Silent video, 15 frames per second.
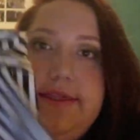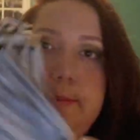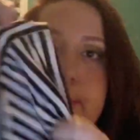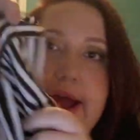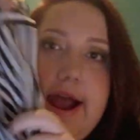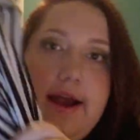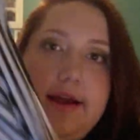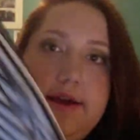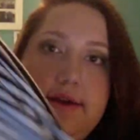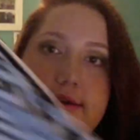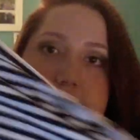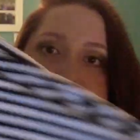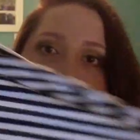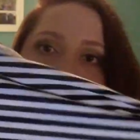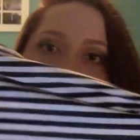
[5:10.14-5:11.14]
the back
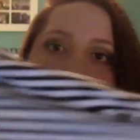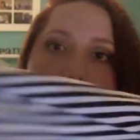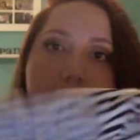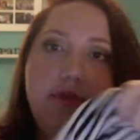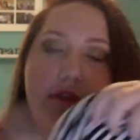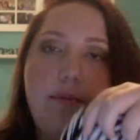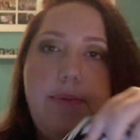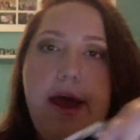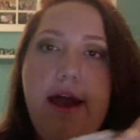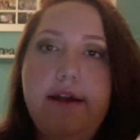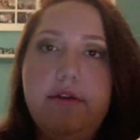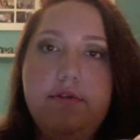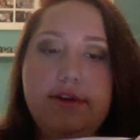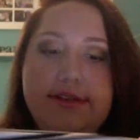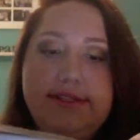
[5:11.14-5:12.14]

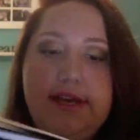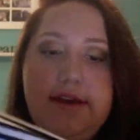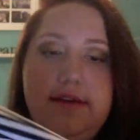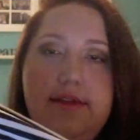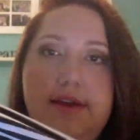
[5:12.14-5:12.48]
looks like